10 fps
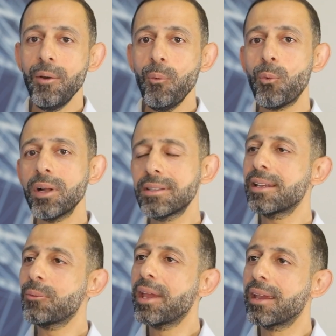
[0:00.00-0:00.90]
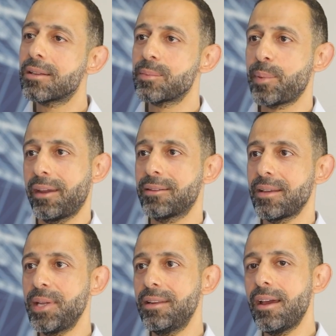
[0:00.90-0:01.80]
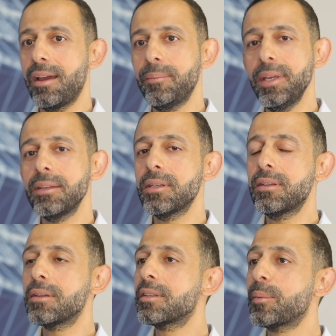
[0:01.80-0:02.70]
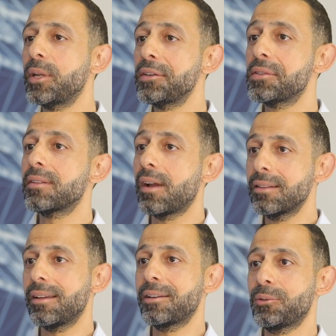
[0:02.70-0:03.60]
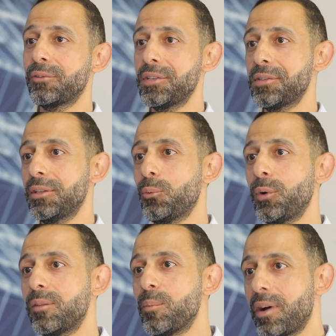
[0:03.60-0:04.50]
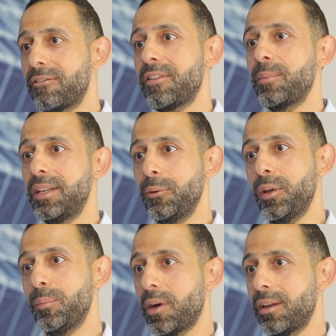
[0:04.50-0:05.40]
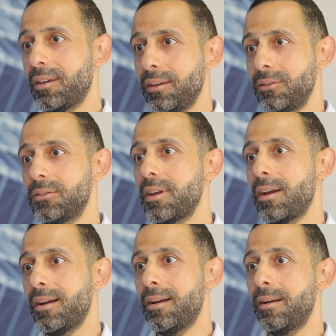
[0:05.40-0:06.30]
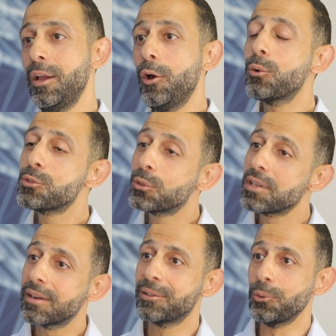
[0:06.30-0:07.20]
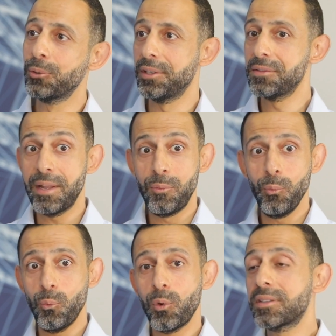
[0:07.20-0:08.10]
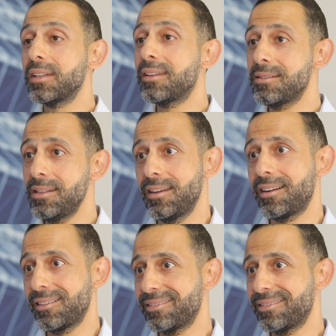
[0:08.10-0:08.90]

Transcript: What can we expect? I mean, is it a place that I'd like to visit with my family, with my kids? Who's your target audience and what can they see there?